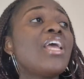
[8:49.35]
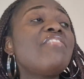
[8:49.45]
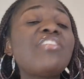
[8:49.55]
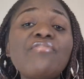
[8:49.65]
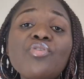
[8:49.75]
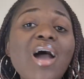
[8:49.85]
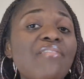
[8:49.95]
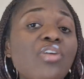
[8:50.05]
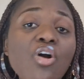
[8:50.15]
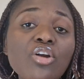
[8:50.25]
Even if you
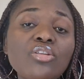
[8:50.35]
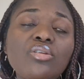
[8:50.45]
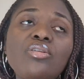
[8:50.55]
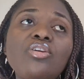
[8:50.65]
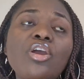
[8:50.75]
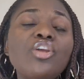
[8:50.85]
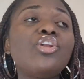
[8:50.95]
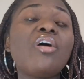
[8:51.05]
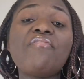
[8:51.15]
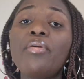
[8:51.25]
haven't got,
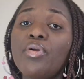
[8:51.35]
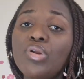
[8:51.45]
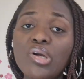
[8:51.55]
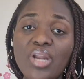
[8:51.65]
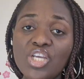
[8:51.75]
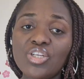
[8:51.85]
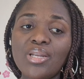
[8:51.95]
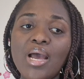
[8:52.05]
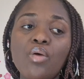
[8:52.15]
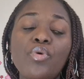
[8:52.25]
you know, a very good
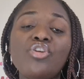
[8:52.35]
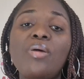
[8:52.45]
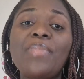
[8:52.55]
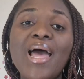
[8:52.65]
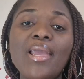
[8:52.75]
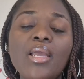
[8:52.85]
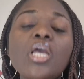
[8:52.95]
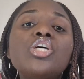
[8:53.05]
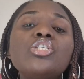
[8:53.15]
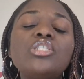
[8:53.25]
connection now when you're applying,